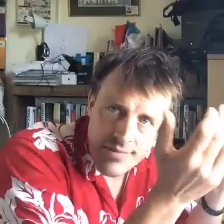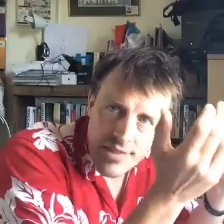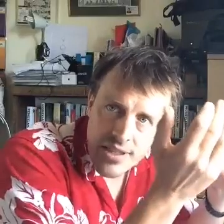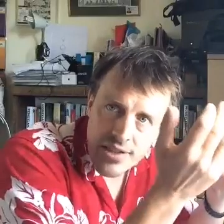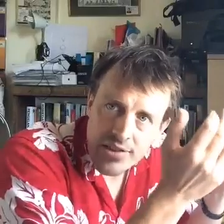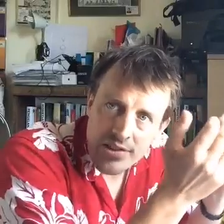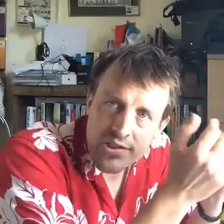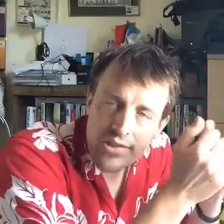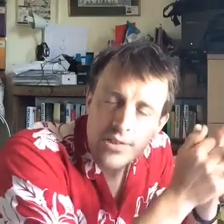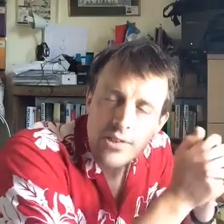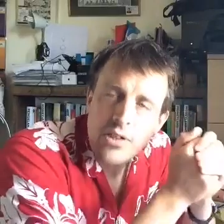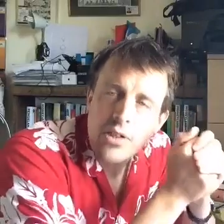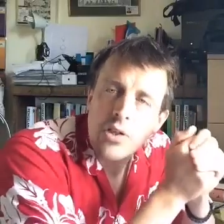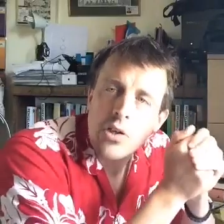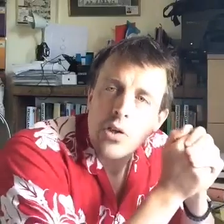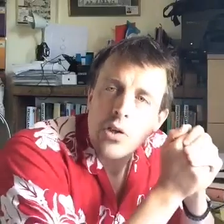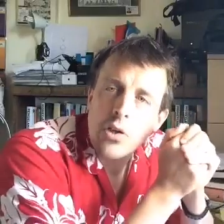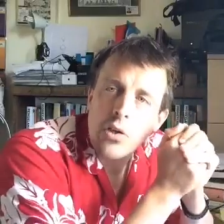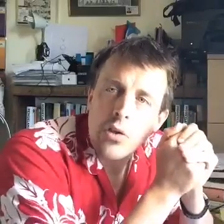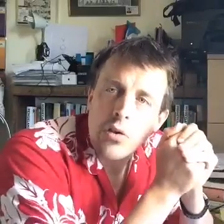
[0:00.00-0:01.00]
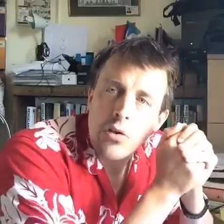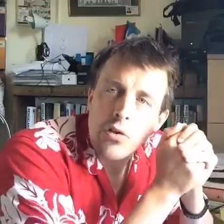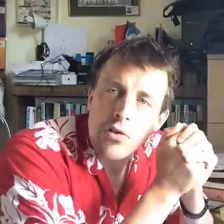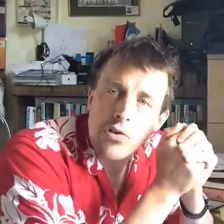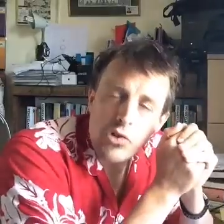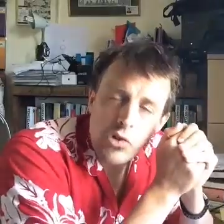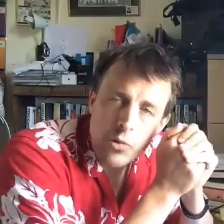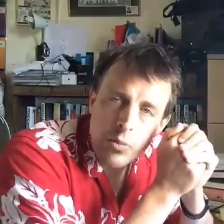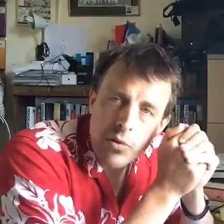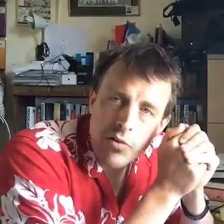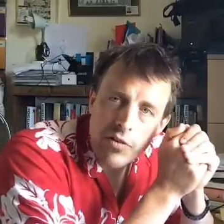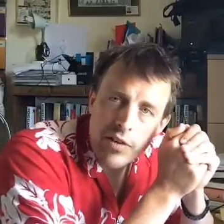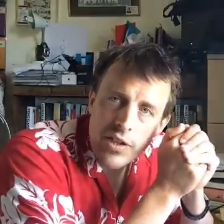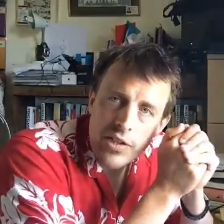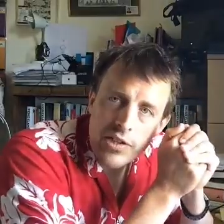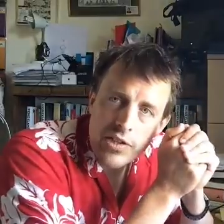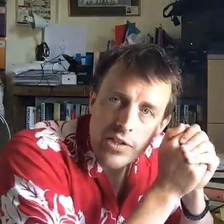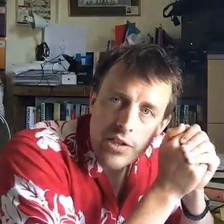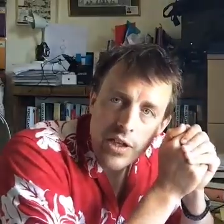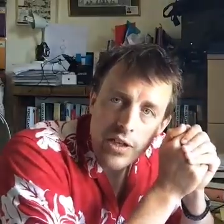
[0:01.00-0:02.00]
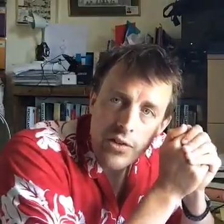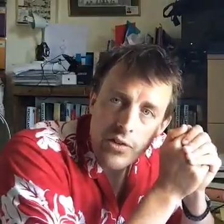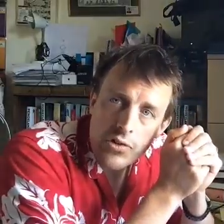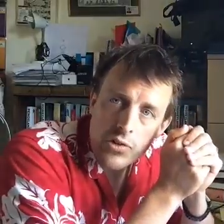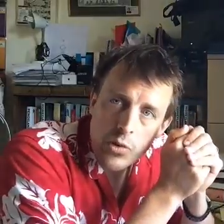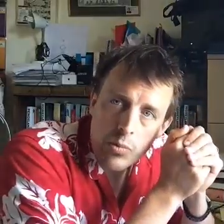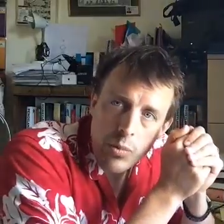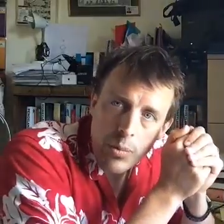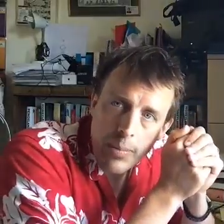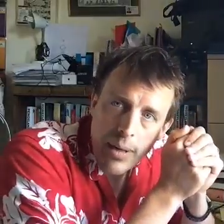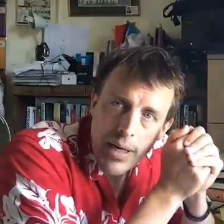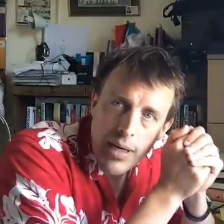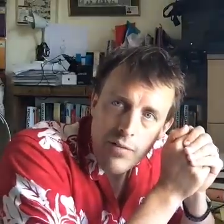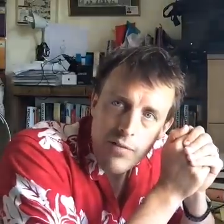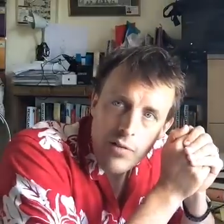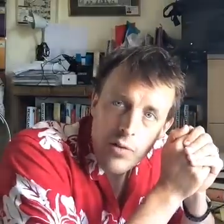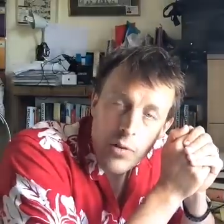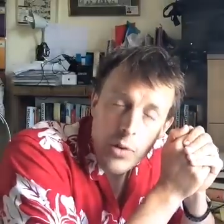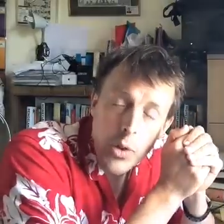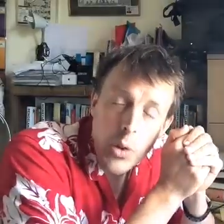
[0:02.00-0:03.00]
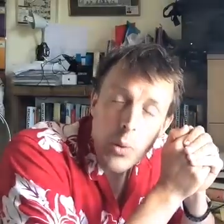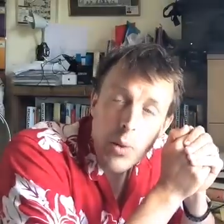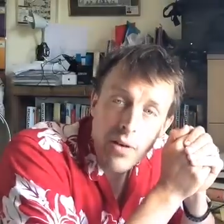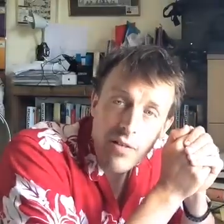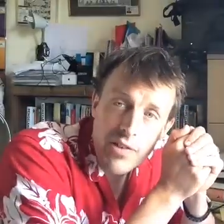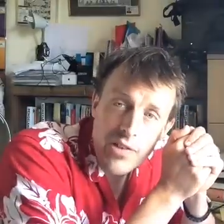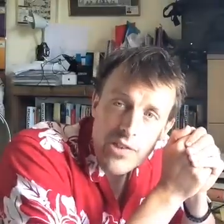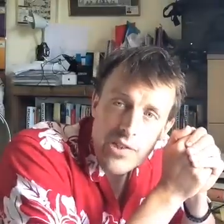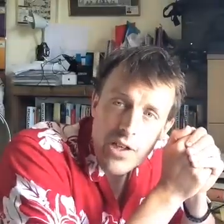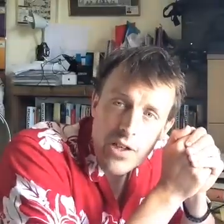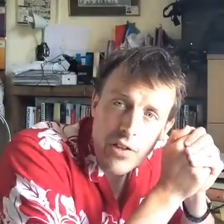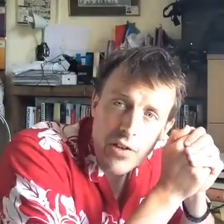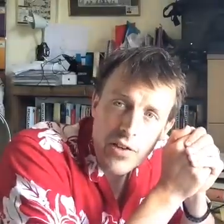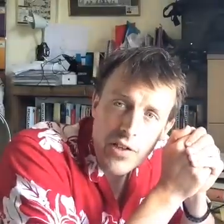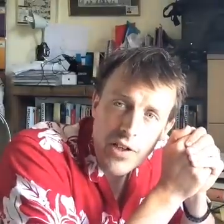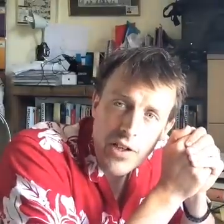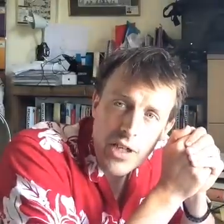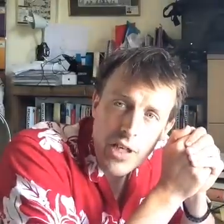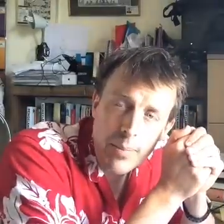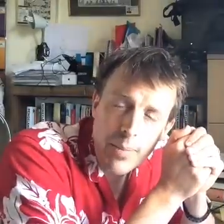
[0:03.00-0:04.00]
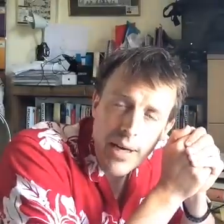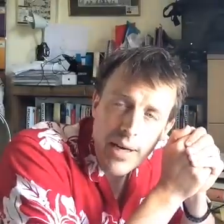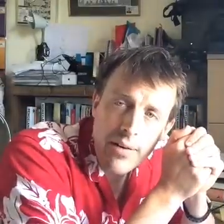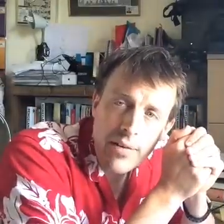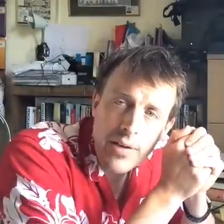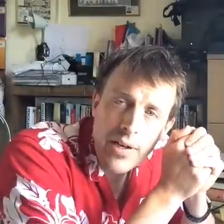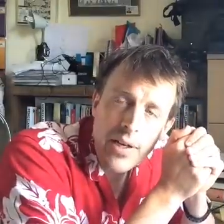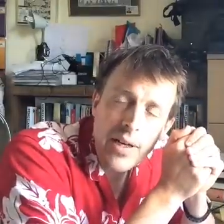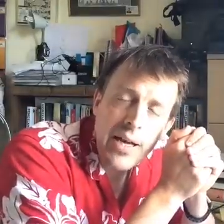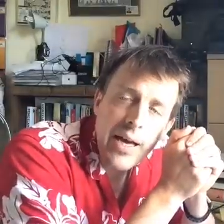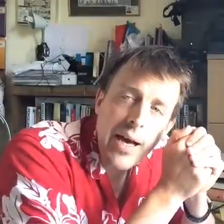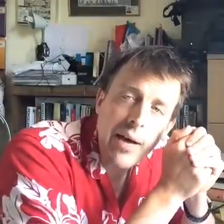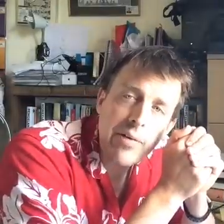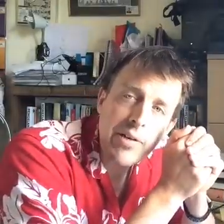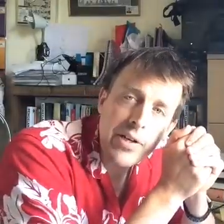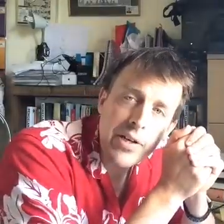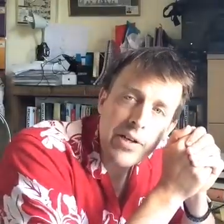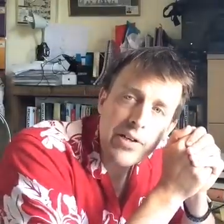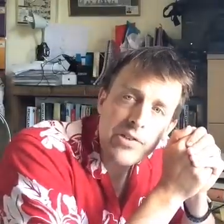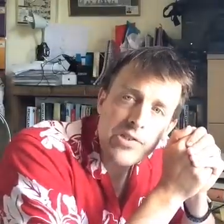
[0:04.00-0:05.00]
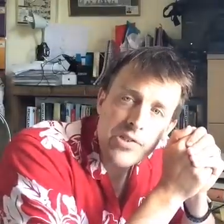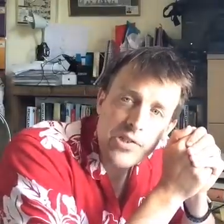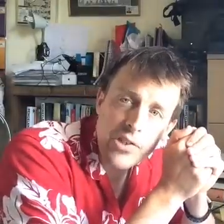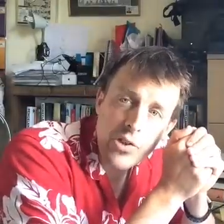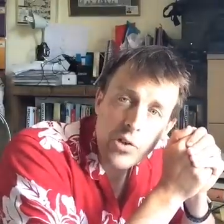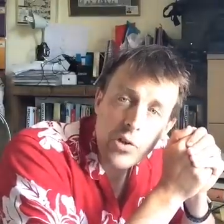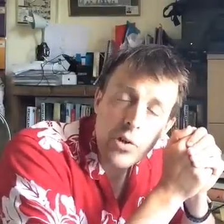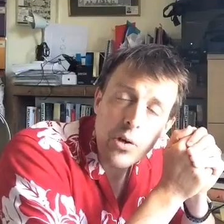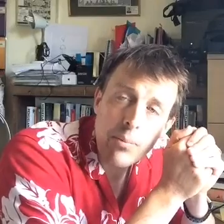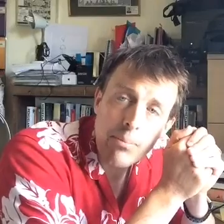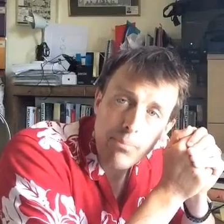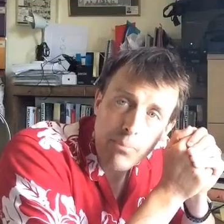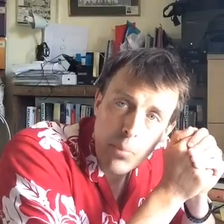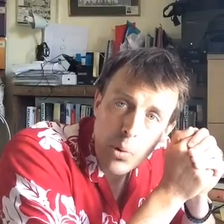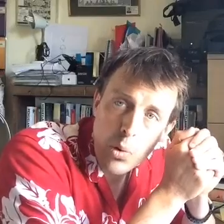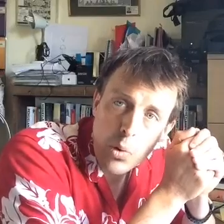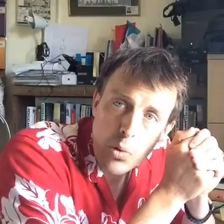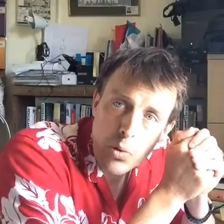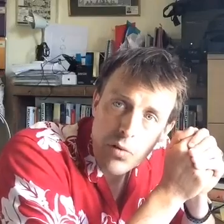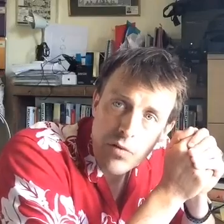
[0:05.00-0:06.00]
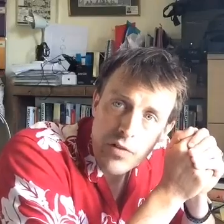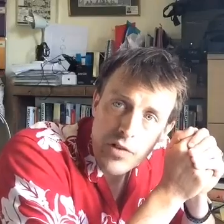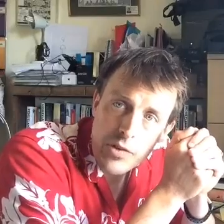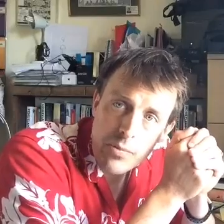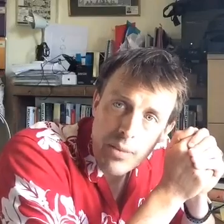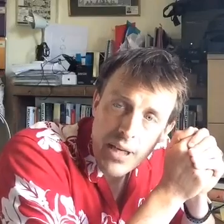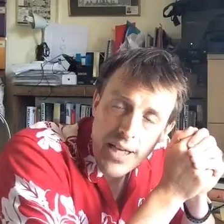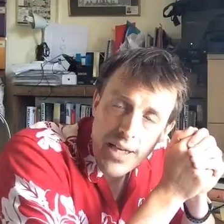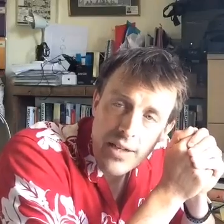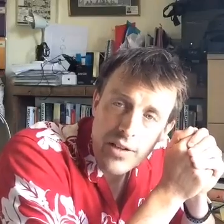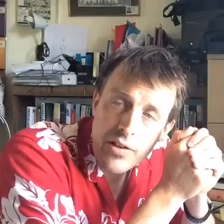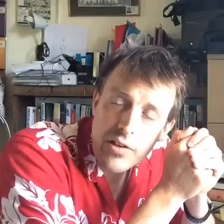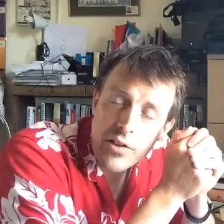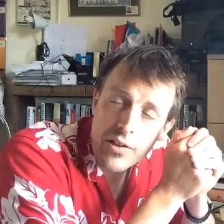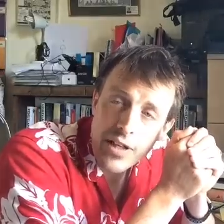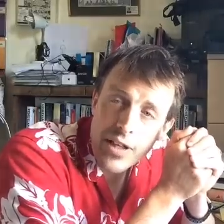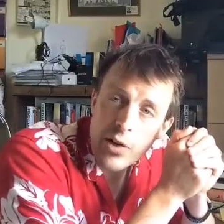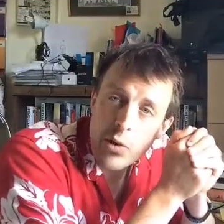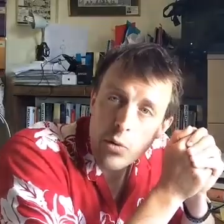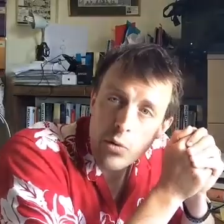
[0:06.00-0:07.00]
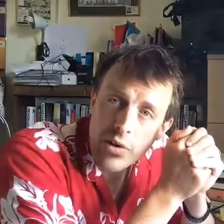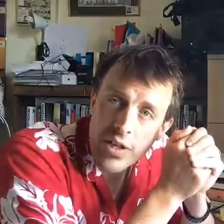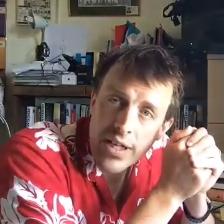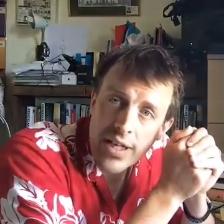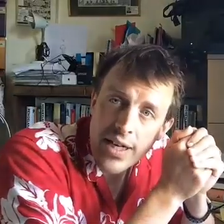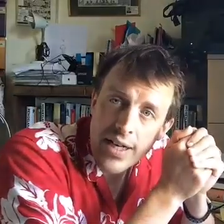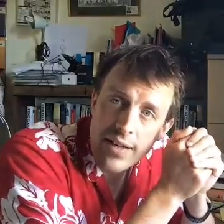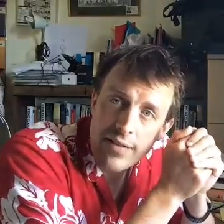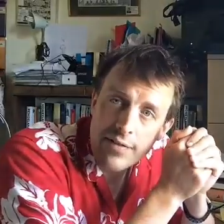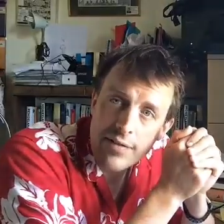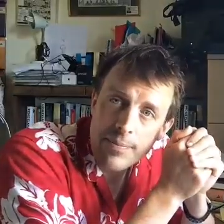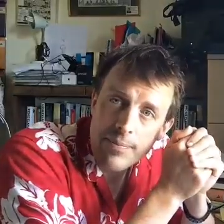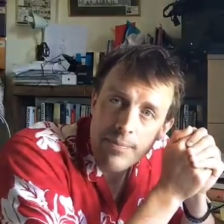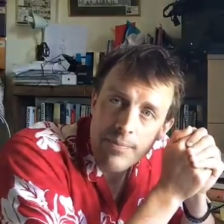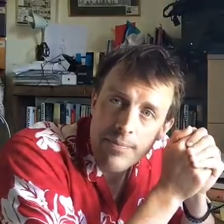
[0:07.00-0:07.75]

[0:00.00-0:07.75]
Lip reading: It's the super rich and the super powerful who are instead thinking about how they're going to steal more of this planet than they already have.